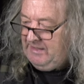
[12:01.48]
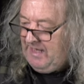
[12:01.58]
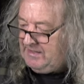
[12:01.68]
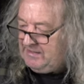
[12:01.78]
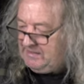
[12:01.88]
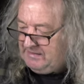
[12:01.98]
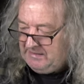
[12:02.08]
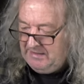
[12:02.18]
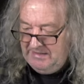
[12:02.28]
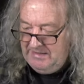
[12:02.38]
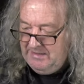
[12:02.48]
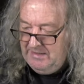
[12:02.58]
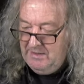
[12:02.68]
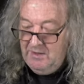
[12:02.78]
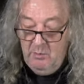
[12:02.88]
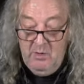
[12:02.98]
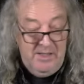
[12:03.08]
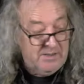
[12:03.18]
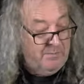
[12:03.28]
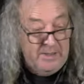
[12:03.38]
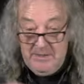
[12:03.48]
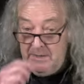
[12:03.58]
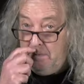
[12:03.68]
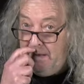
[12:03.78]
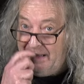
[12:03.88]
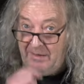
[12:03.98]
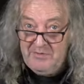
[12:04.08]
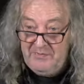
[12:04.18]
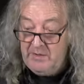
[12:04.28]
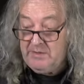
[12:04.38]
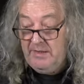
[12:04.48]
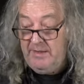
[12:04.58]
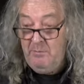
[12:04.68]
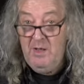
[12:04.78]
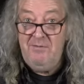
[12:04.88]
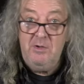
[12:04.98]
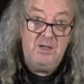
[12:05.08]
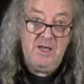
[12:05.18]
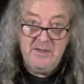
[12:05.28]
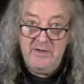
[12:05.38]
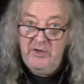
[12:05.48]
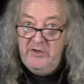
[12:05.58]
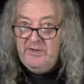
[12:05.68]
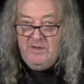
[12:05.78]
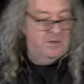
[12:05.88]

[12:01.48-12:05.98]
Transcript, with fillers: let's, well, let's measure the pickups first, and then we'll have a look under the hood.